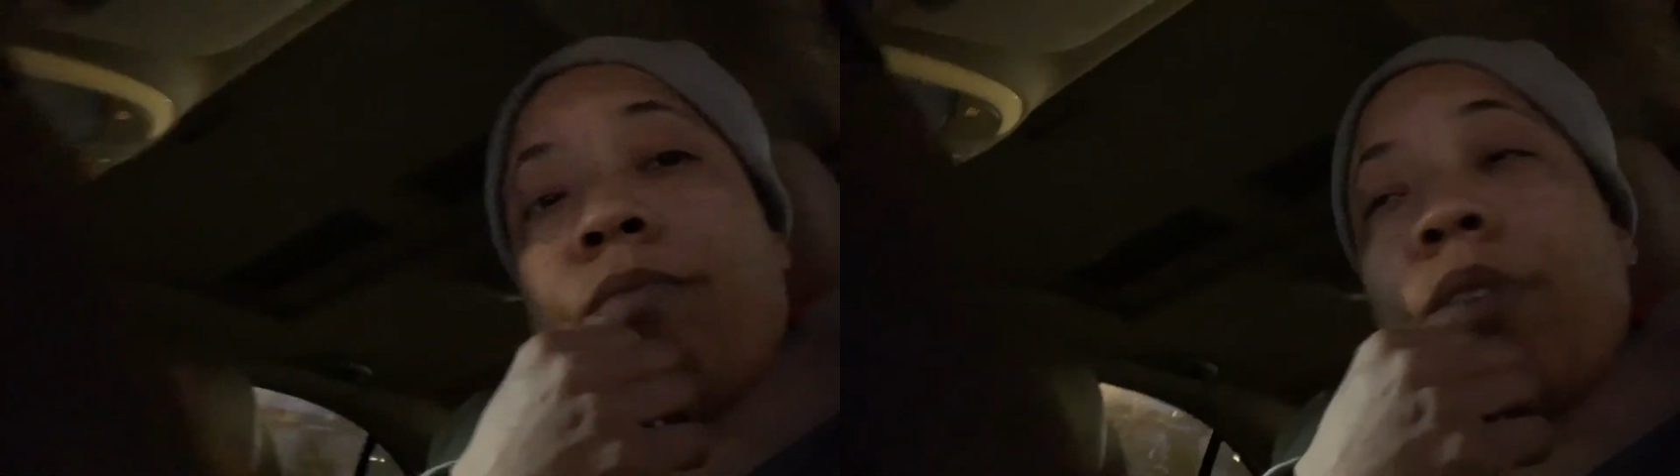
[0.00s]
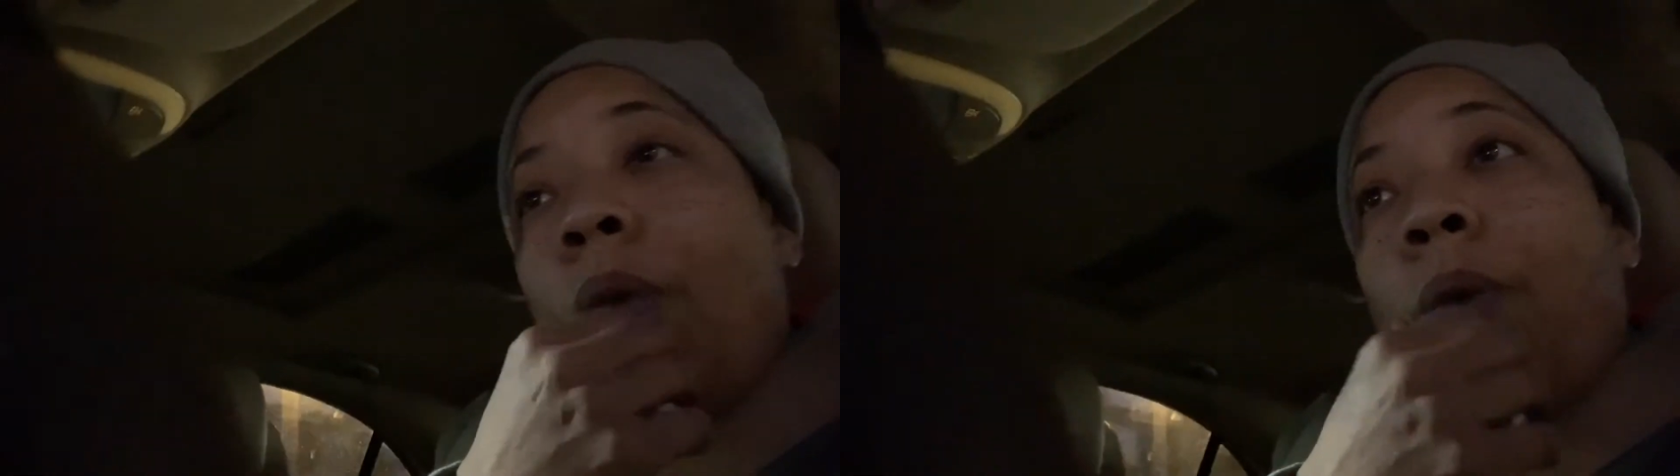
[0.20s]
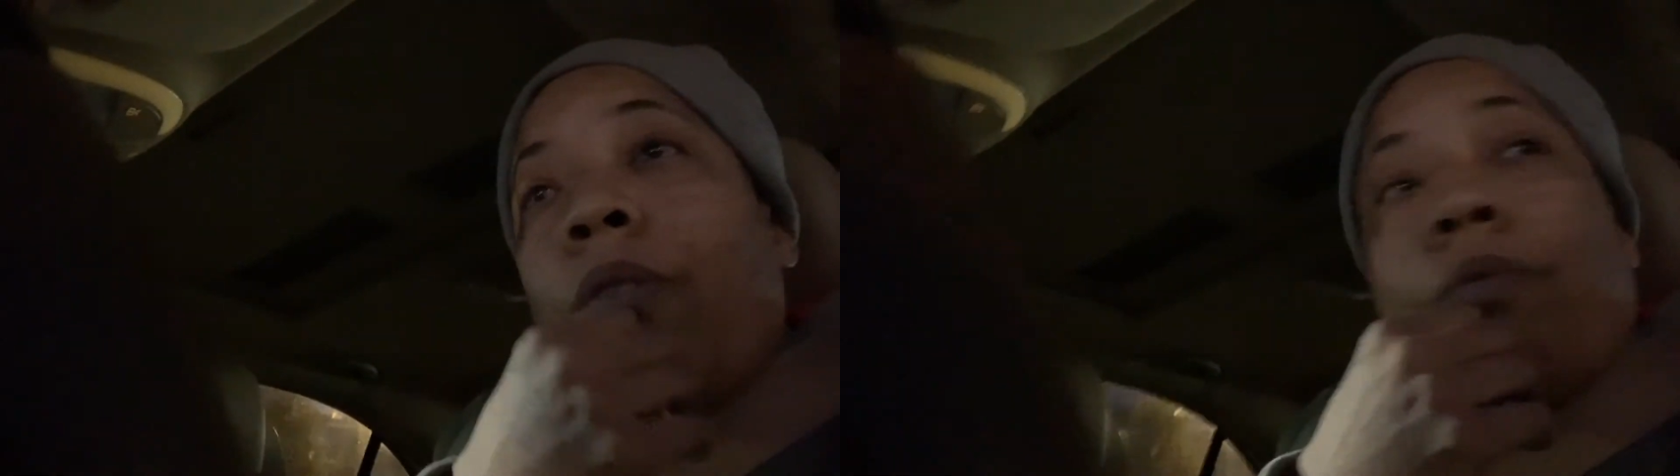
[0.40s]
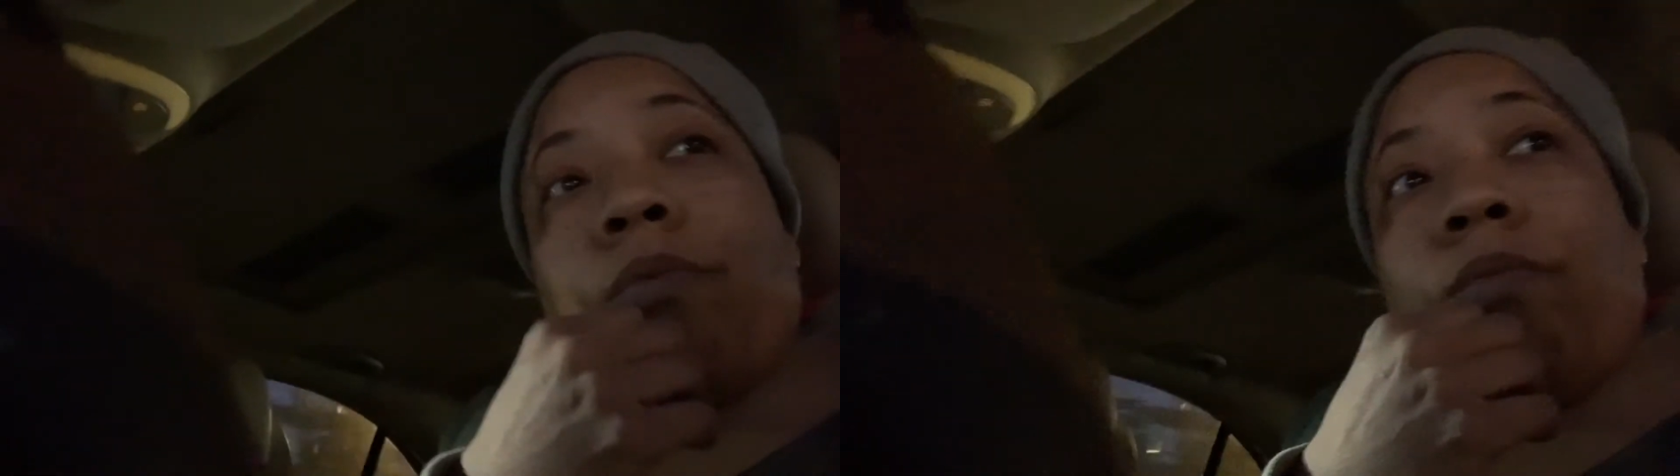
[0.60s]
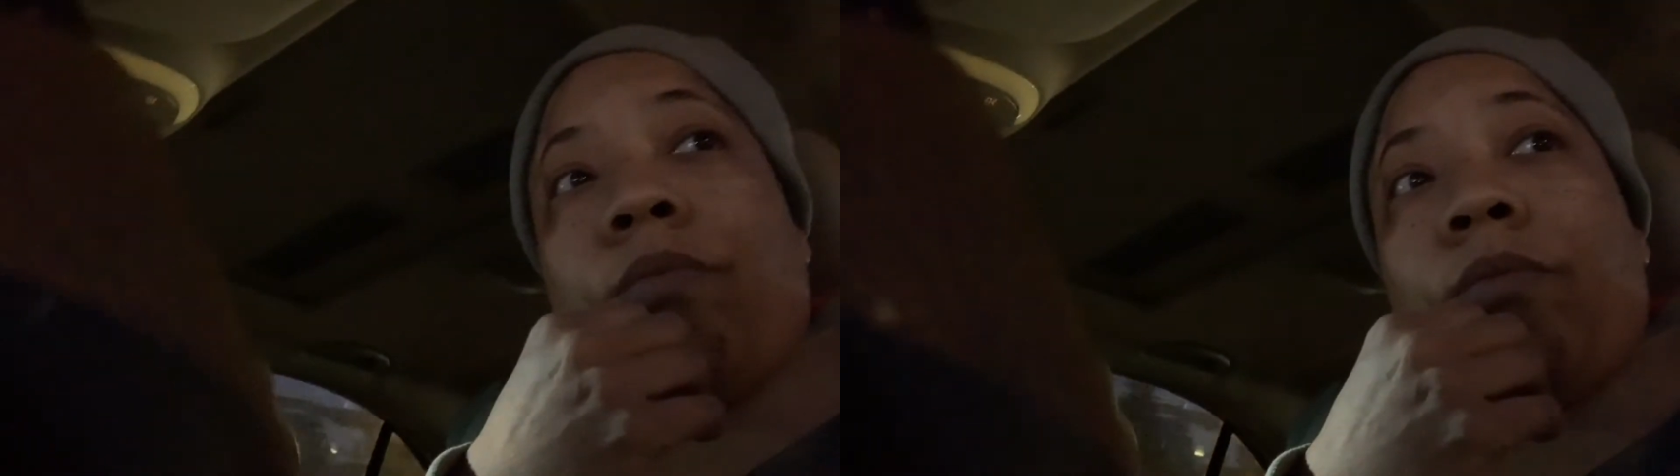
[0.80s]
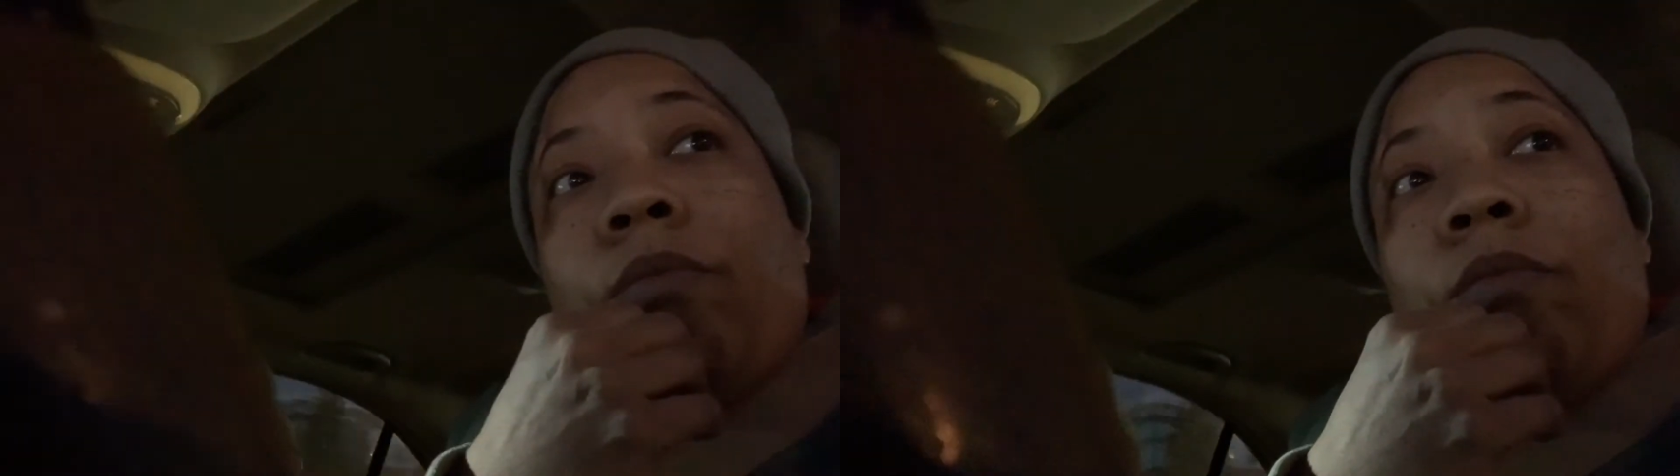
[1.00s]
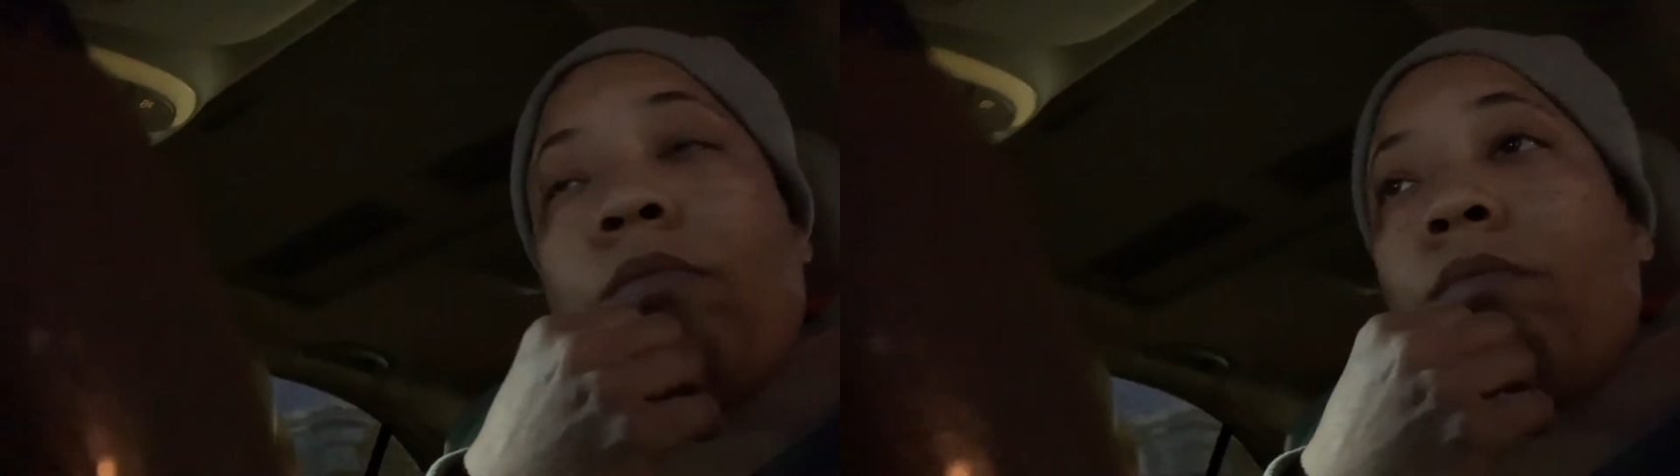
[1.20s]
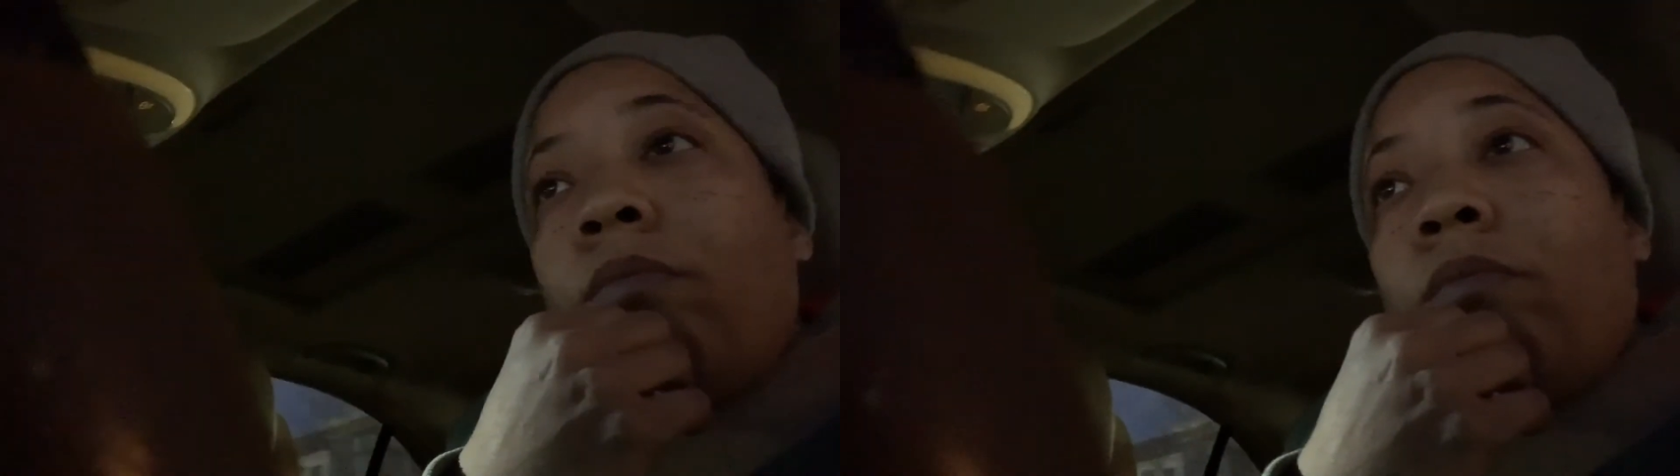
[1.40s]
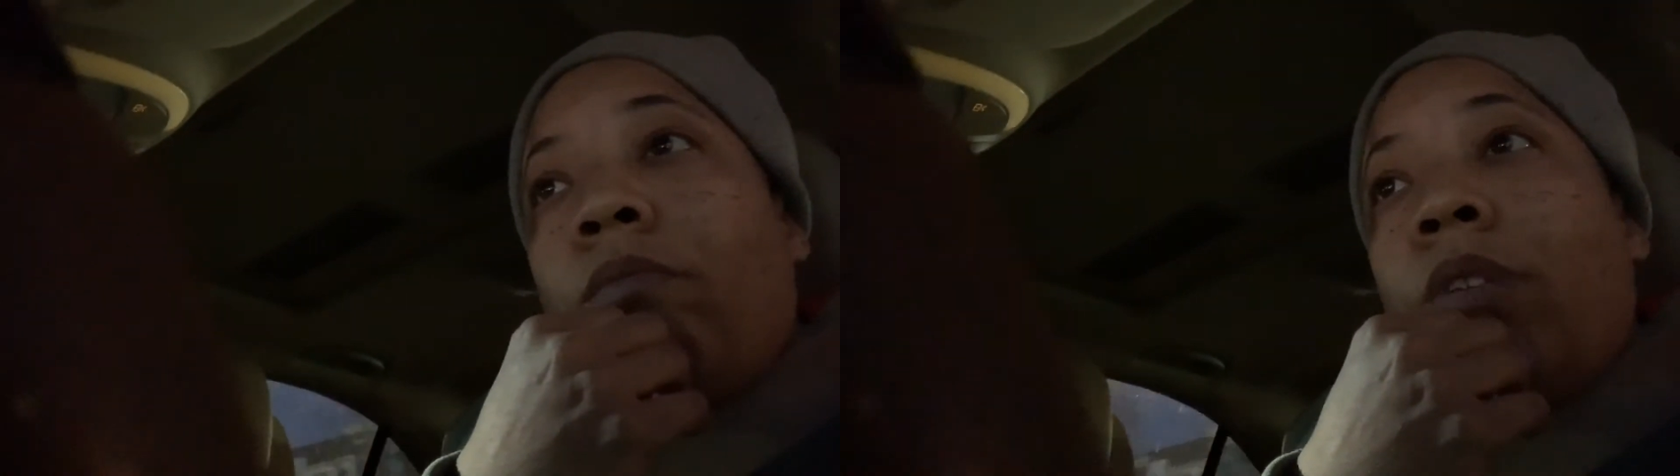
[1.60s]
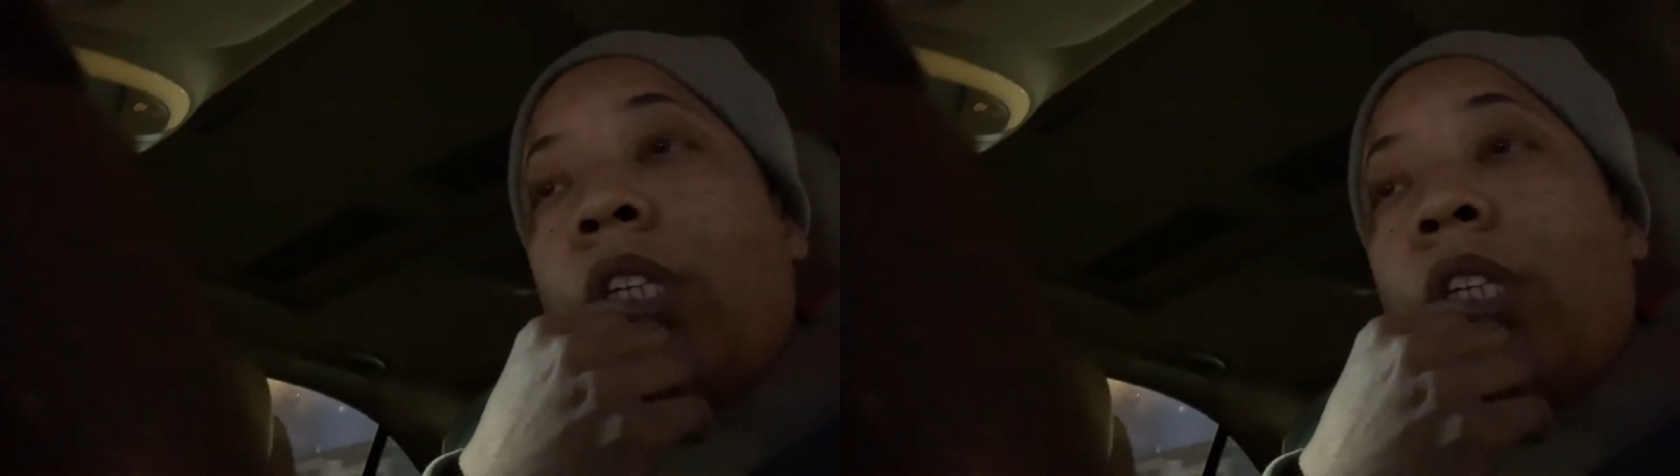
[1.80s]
I work. Get